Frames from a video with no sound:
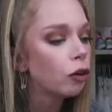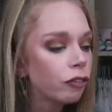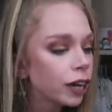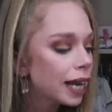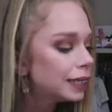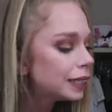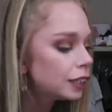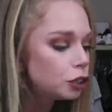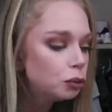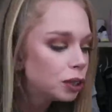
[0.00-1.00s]
Don't forget
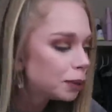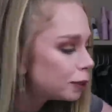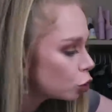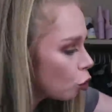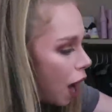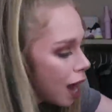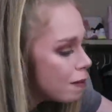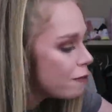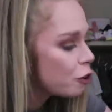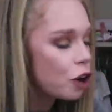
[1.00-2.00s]
to
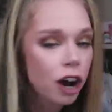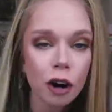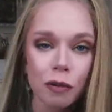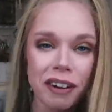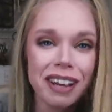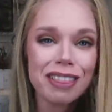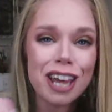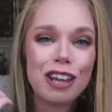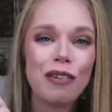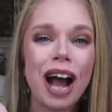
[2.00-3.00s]
subscribe if you're not already.
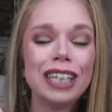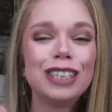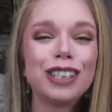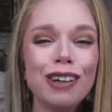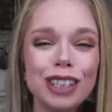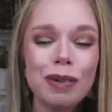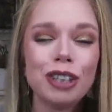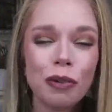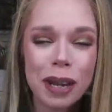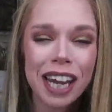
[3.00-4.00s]
Thank you guys so, so
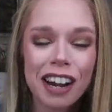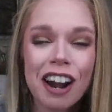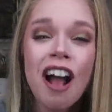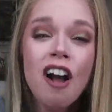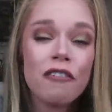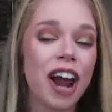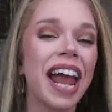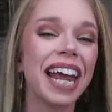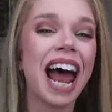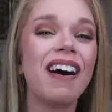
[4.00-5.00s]
much for being here, for
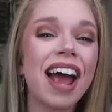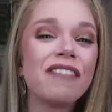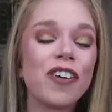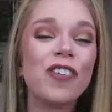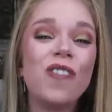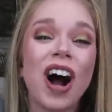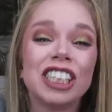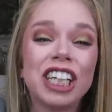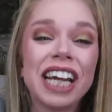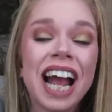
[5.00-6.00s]
hanging out, and for
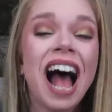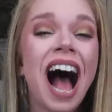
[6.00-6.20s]
watching.